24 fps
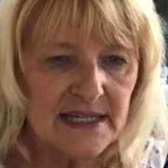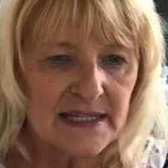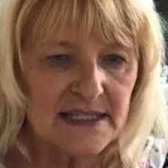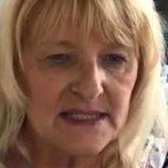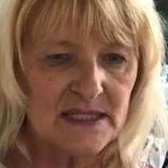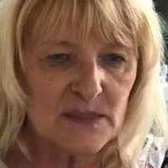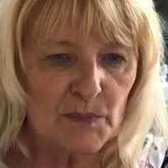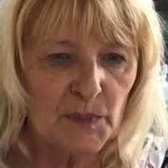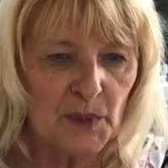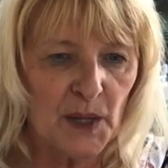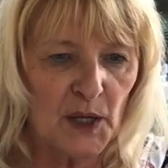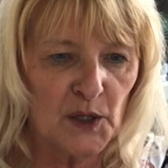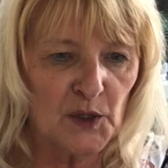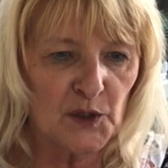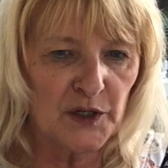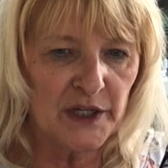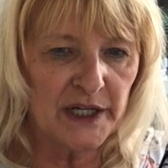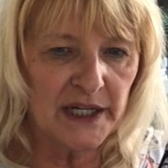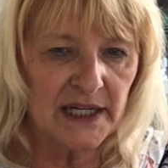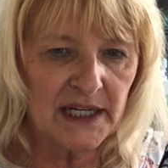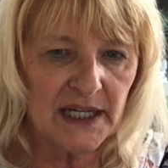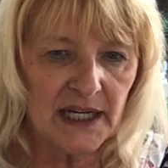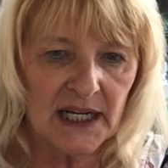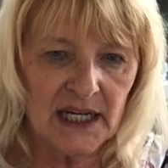is
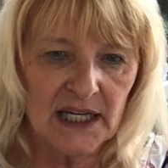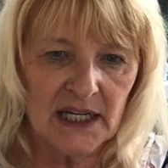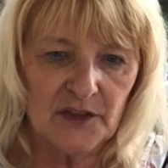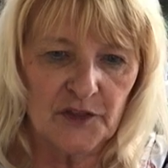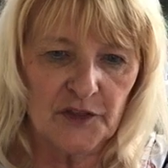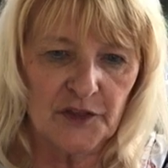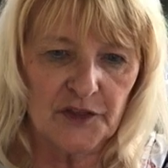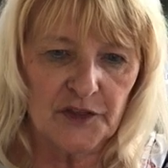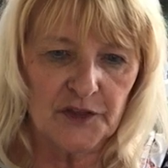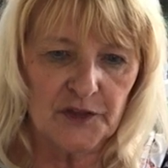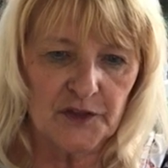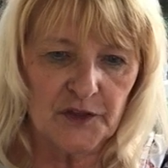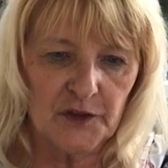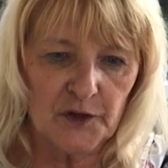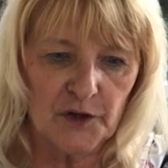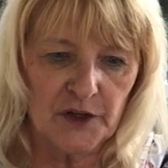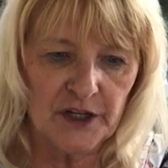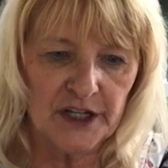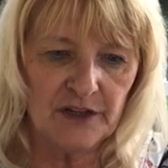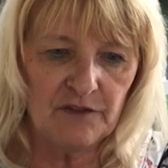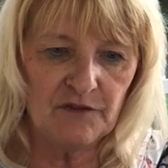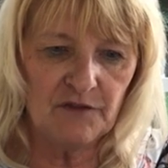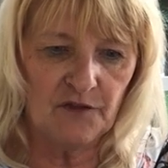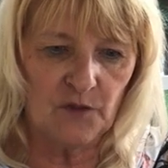Butterick
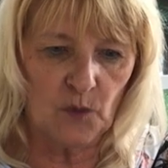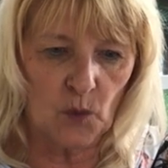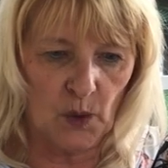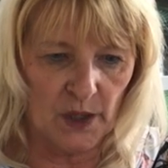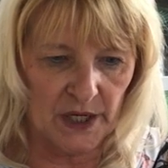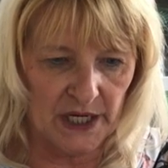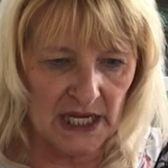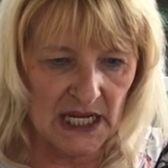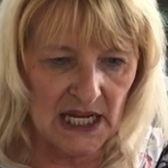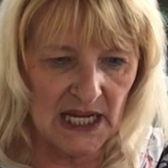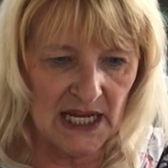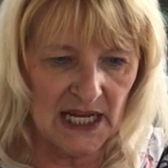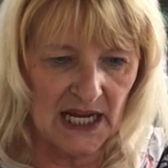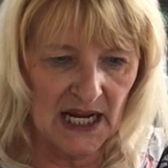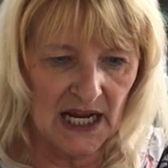3040.